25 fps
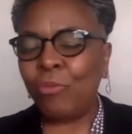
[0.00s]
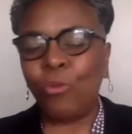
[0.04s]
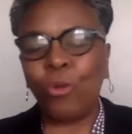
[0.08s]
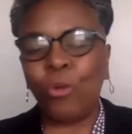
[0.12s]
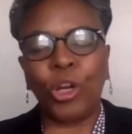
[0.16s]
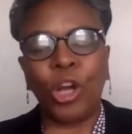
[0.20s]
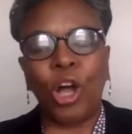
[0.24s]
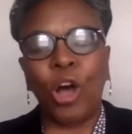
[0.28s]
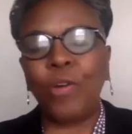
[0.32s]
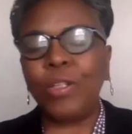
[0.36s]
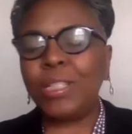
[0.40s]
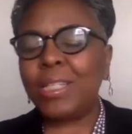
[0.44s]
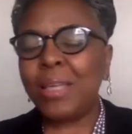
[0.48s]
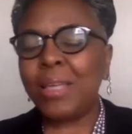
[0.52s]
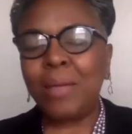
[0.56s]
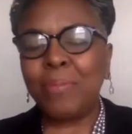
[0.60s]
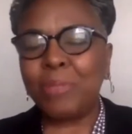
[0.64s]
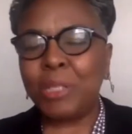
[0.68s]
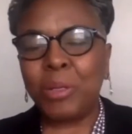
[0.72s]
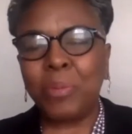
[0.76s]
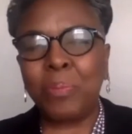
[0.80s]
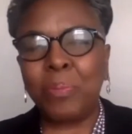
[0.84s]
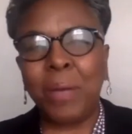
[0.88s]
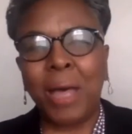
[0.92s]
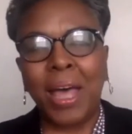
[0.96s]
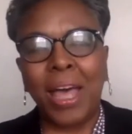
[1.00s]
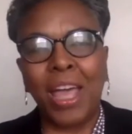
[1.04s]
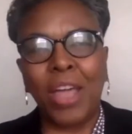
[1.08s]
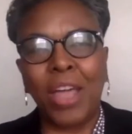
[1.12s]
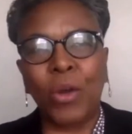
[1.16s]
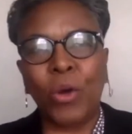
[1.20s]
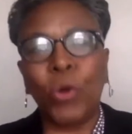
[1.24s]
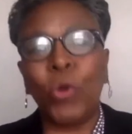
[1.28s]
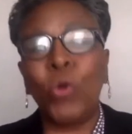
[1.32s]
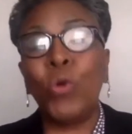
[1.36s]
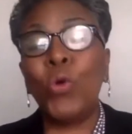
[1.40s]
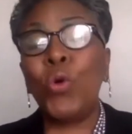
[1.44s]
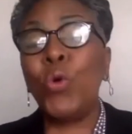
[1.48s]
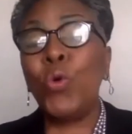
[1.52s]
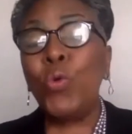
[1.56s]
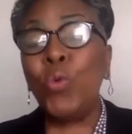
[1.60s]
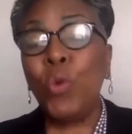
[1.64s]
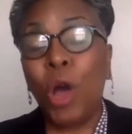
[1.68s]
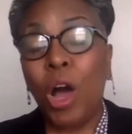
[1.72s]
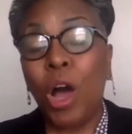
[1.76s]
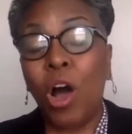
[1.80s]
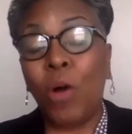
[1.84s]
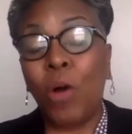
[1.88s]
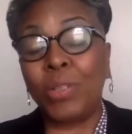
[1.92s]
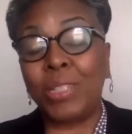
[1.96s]
what always comes to mind, or
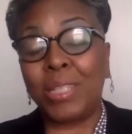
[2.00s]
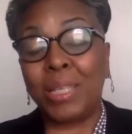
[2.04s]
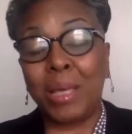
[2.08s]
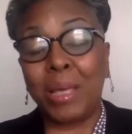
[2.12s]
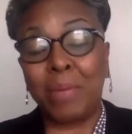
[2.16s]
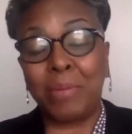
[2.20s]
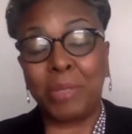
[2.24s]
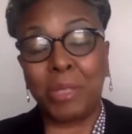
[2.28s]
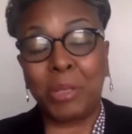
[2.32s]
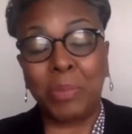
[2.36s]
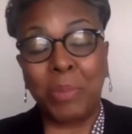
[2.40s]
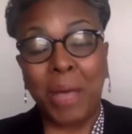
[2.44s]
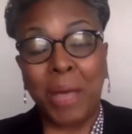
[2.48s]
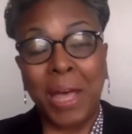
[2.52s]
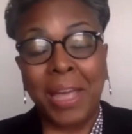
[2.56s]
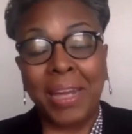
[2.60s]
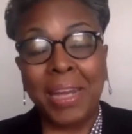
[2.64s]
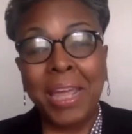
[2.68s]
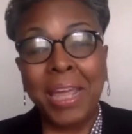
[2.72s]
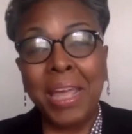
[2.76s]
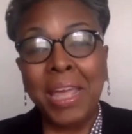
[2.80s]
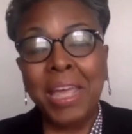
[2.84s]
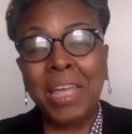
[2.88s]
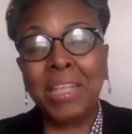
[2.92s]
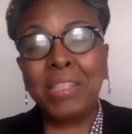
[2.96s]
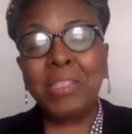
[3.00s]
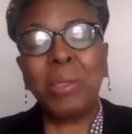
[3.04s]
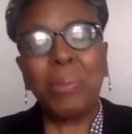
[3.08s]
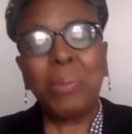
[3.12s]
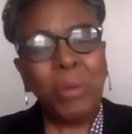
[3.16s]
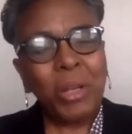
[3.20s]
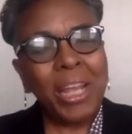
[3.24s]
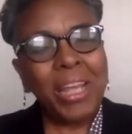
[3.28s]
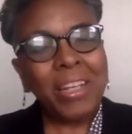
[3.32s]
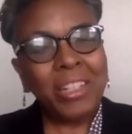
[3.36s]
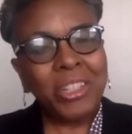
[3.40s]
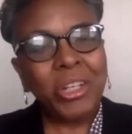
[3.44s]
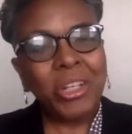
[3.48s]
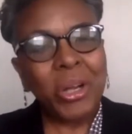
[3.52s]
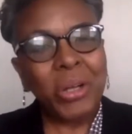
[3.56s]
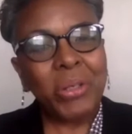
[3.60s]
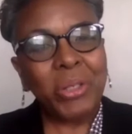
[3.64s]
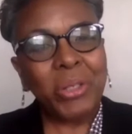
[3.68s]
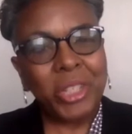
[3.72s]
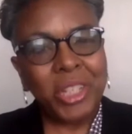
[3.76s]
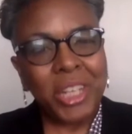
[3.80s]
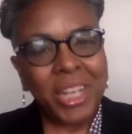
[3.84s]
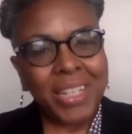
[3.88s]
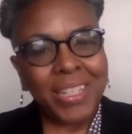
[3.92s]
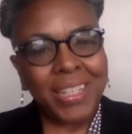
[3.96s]
who always comes to mind, is someone like
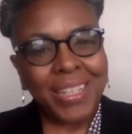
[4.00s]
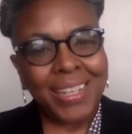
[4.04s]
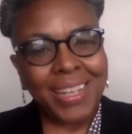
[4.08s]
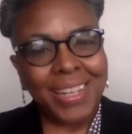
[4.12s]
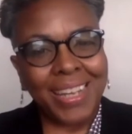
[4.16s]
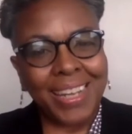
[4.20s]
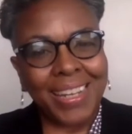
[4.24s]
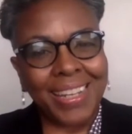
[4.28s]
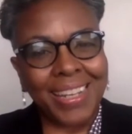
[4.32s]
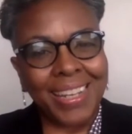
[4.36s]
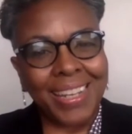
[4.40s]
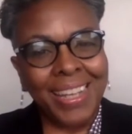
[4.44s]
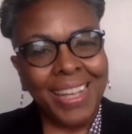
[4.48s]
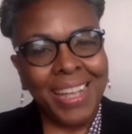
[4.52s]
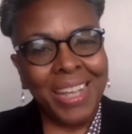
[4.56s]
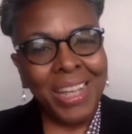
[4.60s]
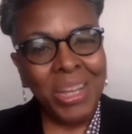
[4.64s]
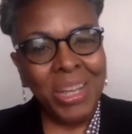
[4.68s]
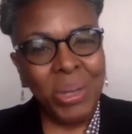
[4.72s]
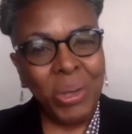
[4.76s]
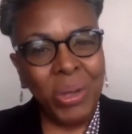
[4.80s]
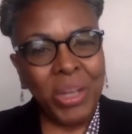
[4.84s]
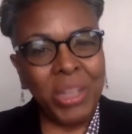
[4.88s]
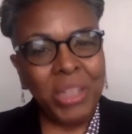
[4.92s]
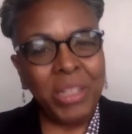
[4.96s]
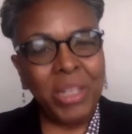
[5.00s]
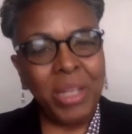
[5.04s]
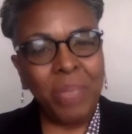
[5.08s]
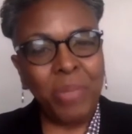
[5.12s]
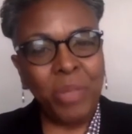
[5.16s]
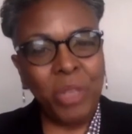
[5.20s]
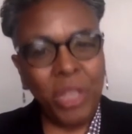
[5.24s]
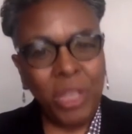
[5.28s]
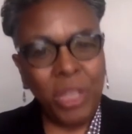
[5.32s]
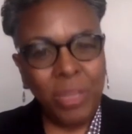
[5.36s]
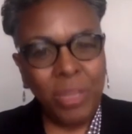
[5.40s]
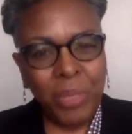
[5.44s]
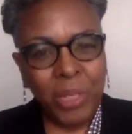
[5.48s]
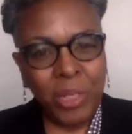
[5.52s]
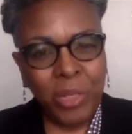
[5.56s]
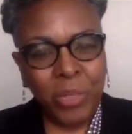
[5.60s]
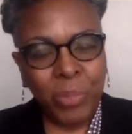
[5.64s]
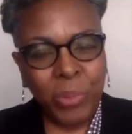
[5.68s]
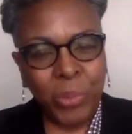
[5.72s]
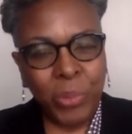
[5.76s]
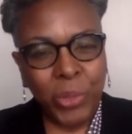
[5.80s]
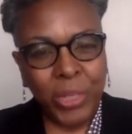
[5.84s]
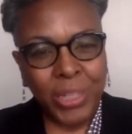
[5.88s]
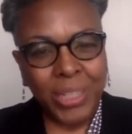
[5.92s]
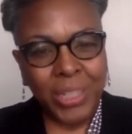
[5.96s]
Charles Chestnut, and W.E.B.
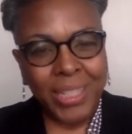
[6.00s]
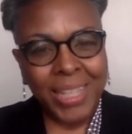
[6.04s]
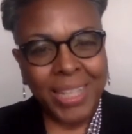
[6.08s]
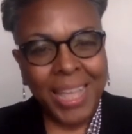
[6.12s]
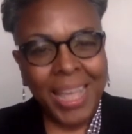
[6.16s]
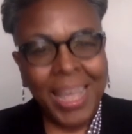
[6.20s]
Du Bois.